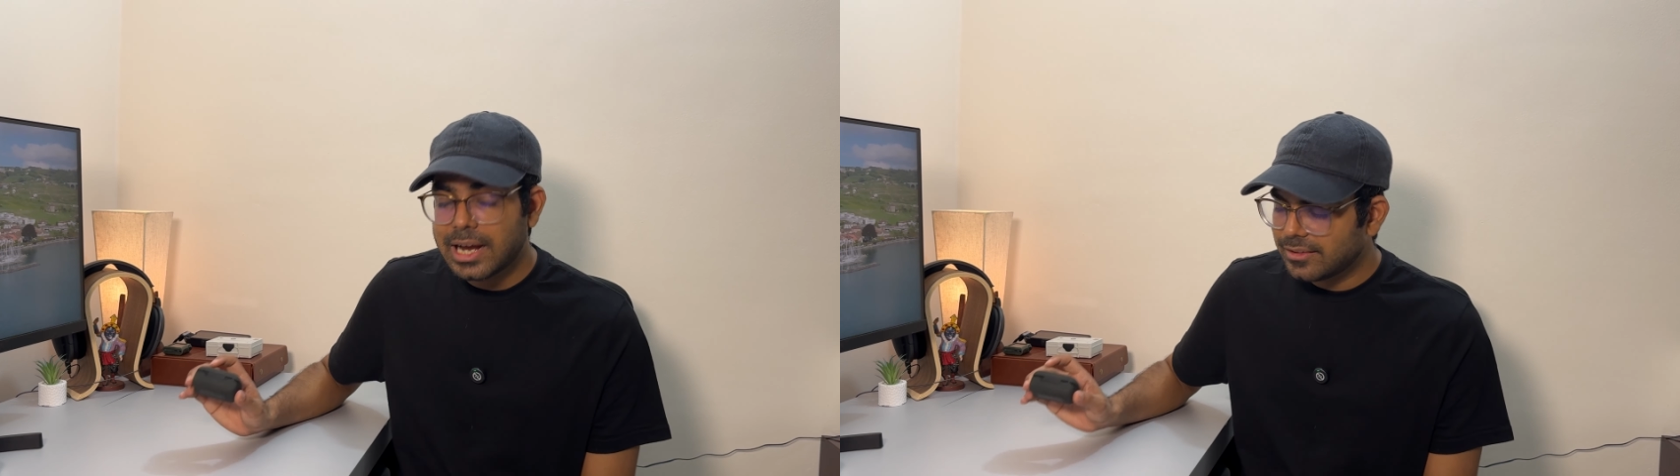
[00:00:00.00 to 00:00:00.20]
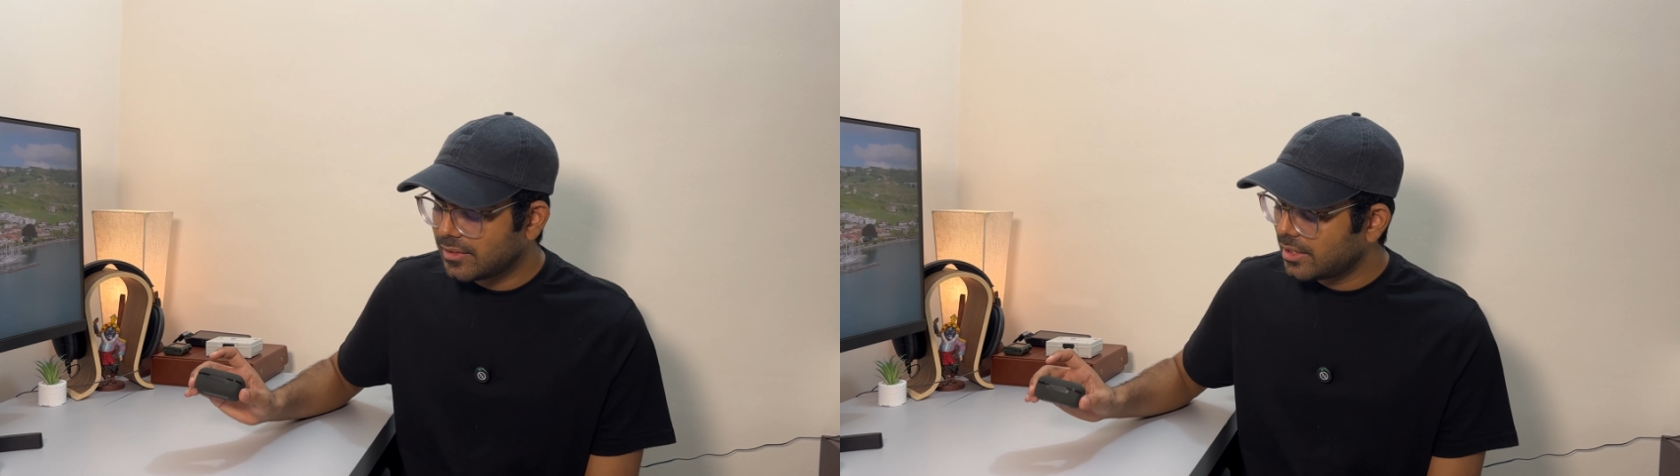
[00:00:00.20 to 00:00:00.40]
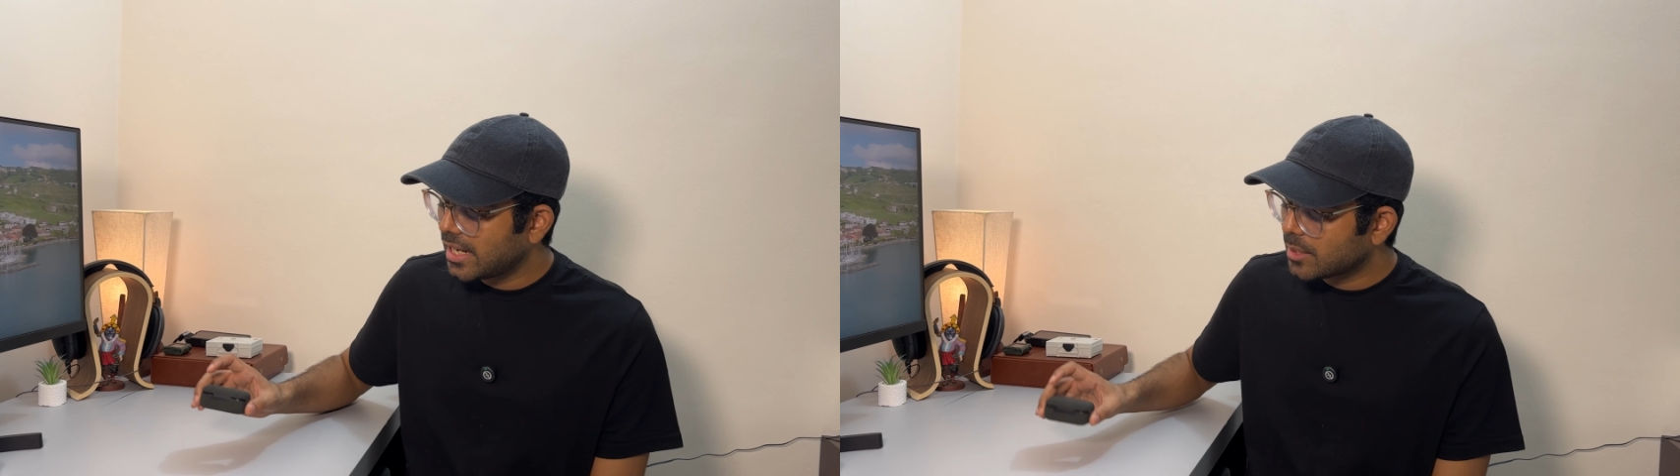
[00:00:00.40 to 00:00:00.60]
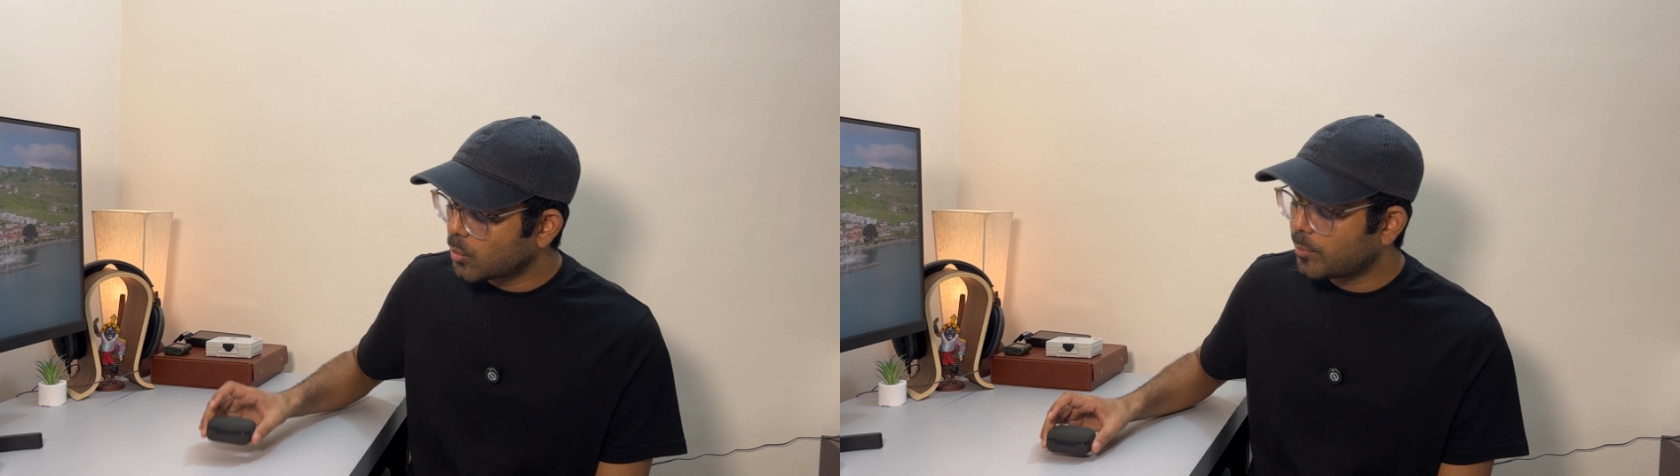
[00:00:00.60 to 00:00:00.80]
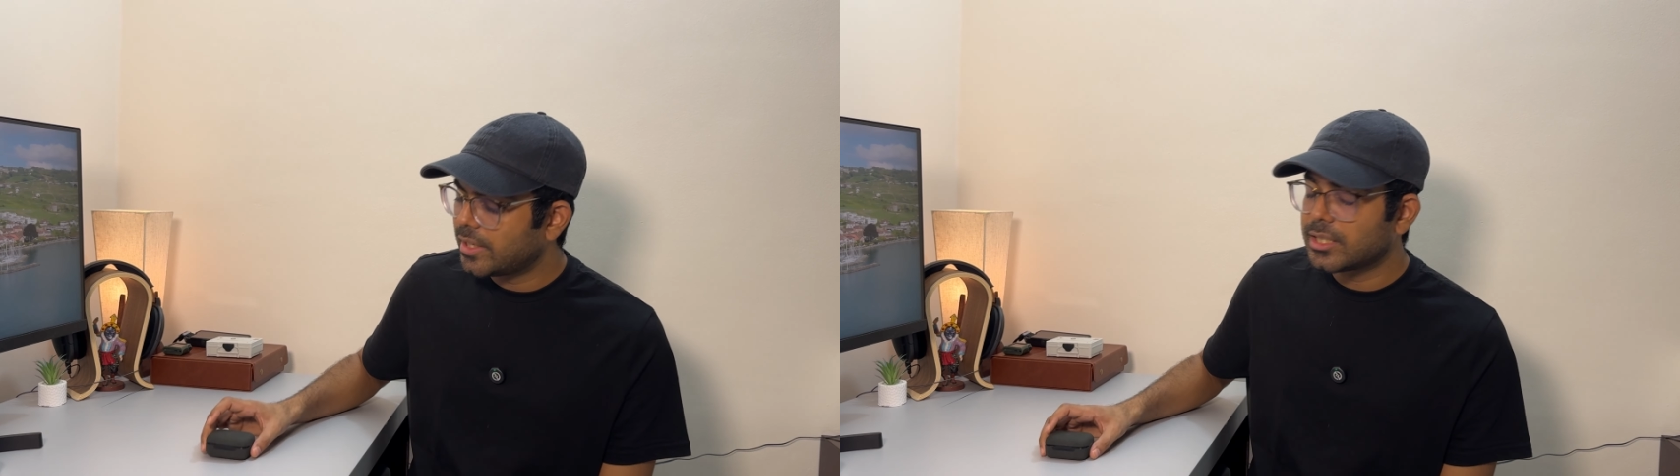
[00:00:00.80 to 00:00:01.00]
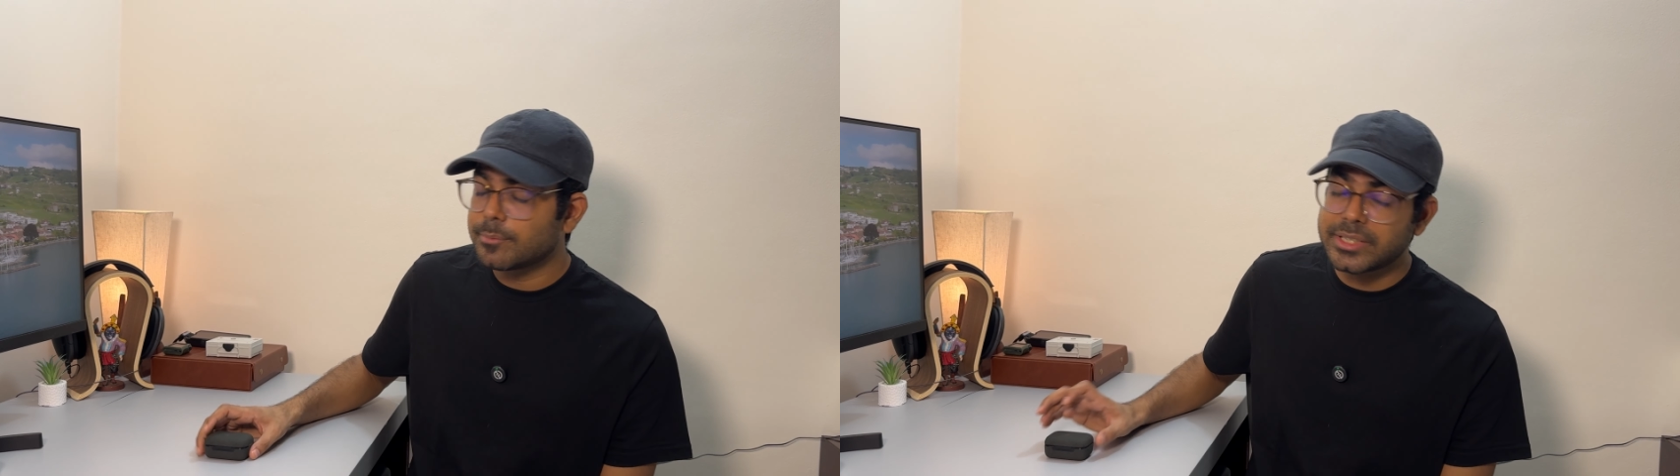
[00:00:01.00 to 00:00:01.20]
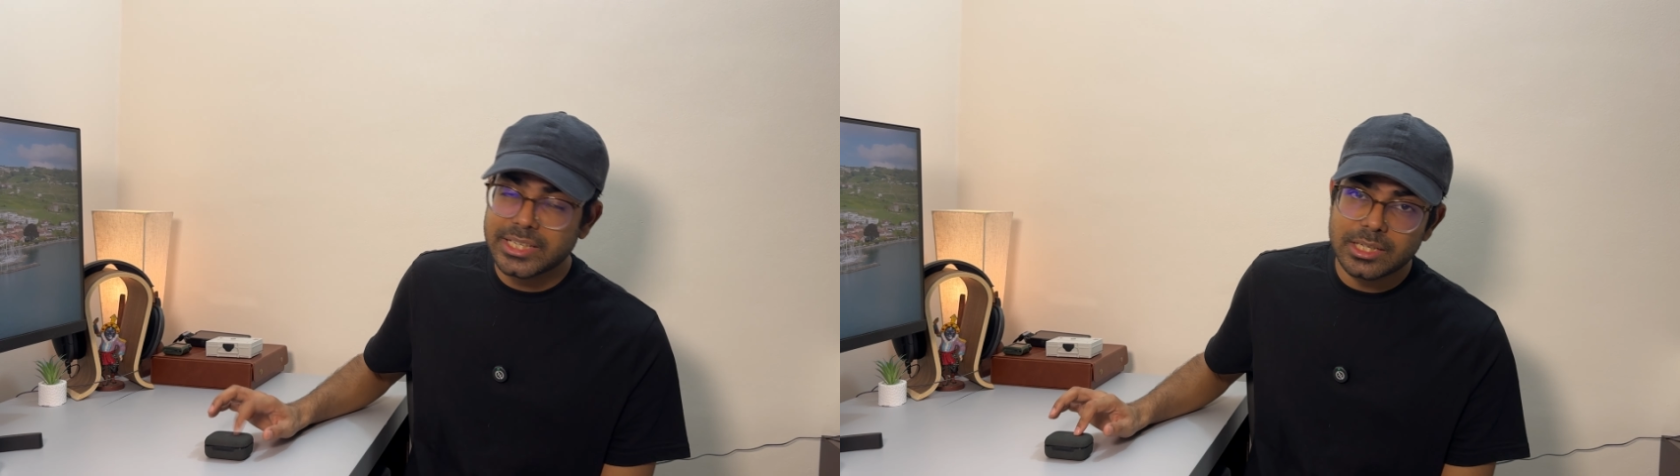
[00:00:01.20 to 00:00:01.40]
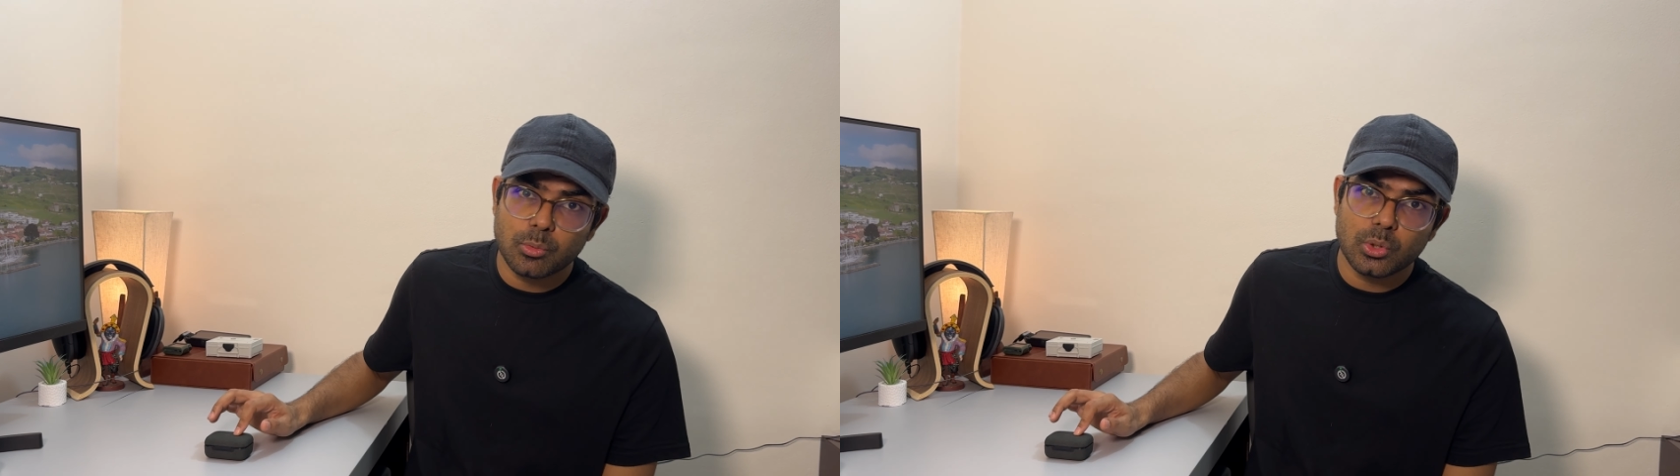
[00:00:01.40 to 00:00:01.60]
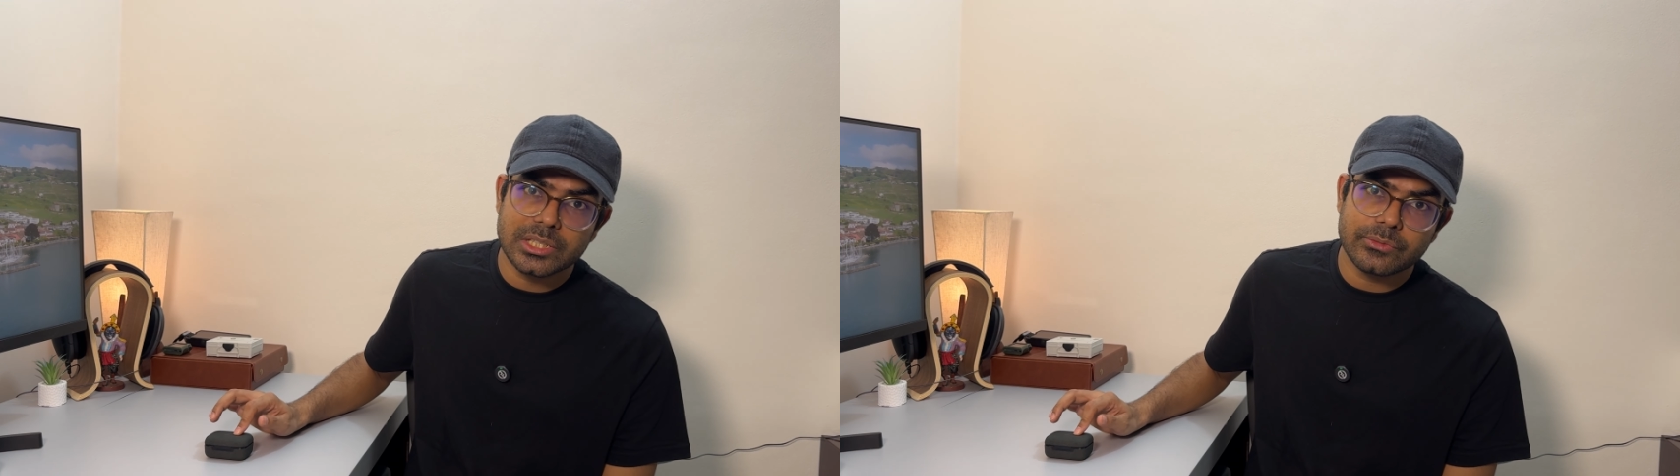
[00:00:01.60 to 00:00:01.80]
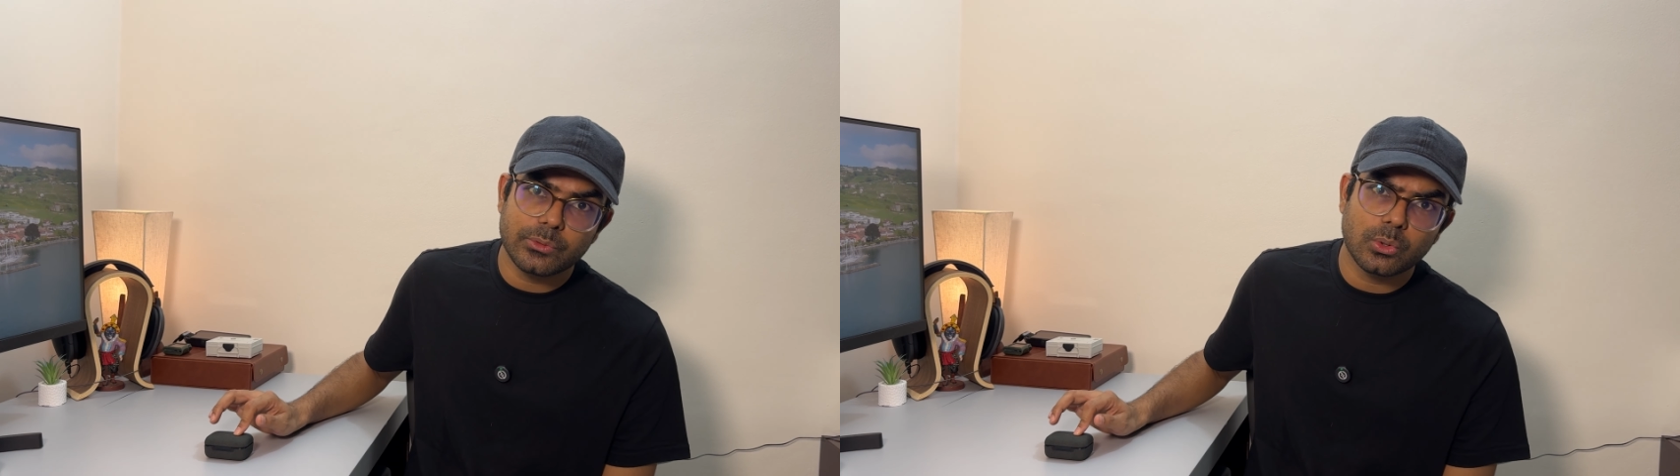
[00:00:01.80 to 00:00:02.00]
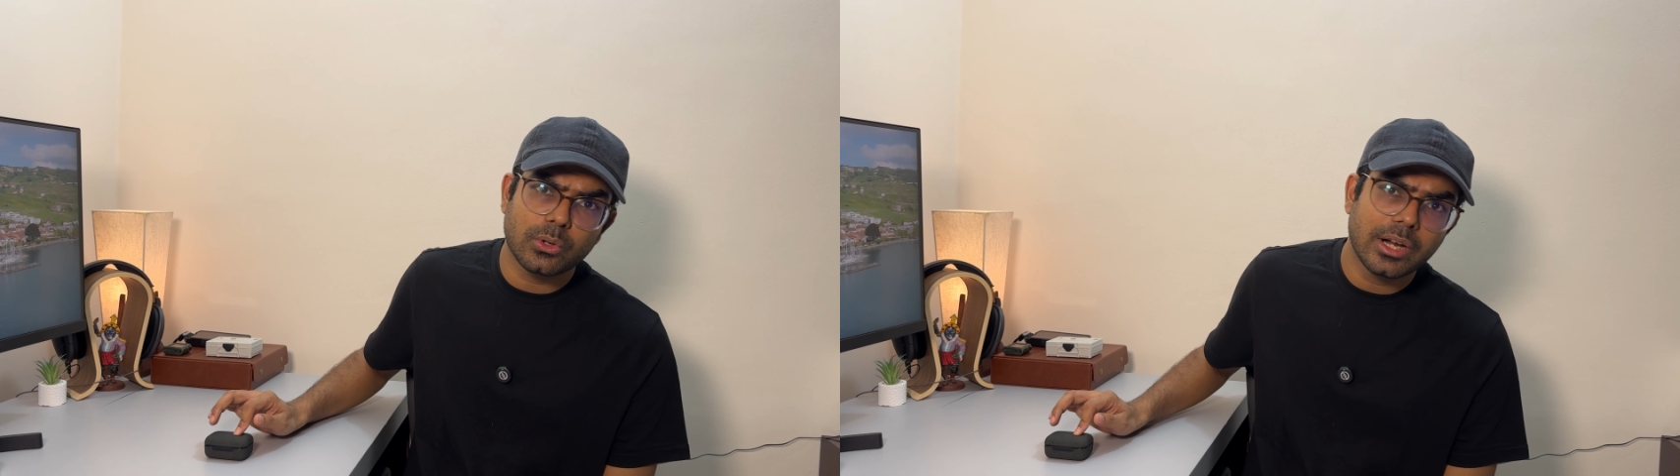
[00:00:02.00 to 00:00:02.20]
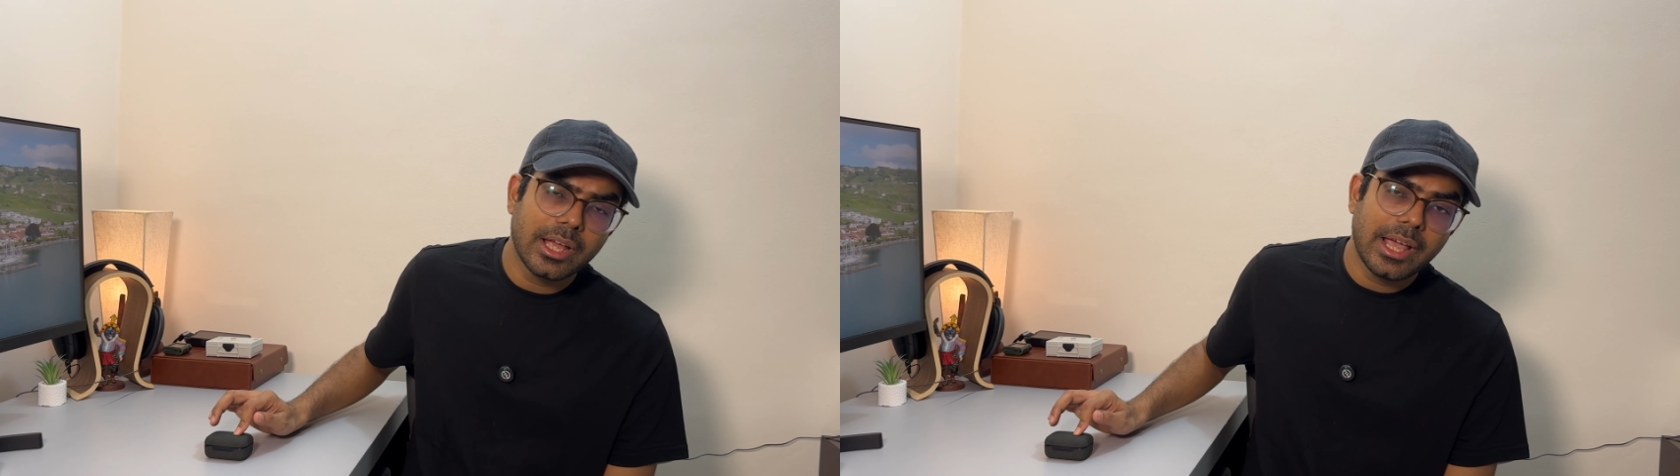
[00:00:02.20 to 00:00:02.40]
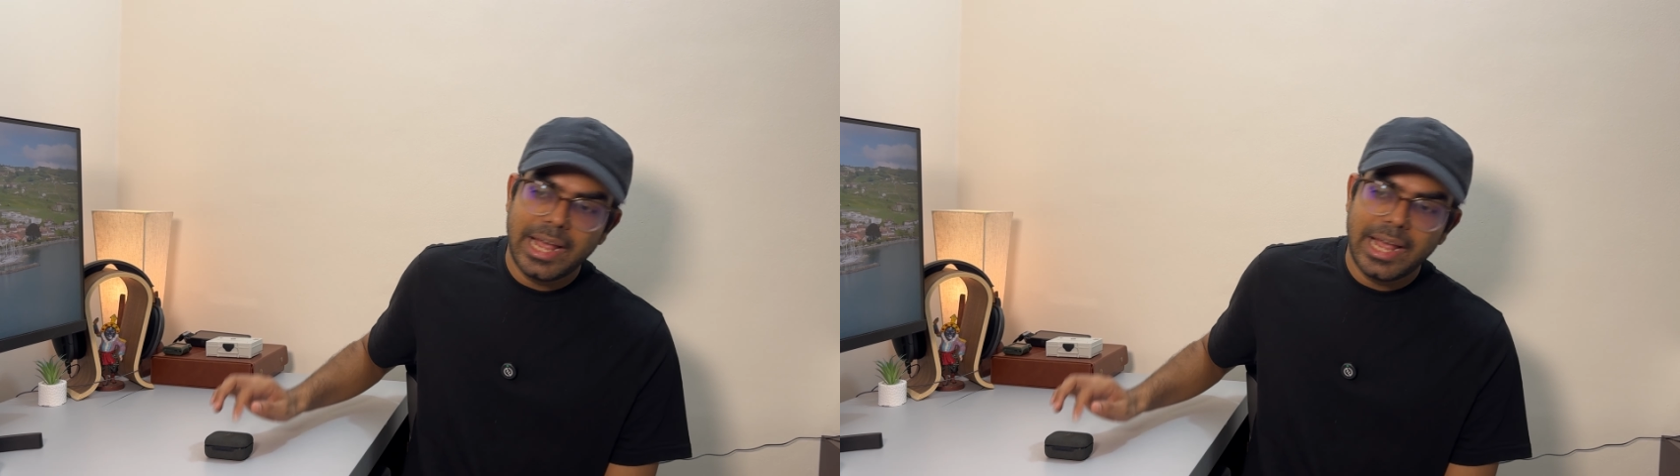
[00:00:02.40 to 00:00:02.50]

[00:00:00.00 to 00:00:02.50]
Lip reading: I really like Momentum TWS4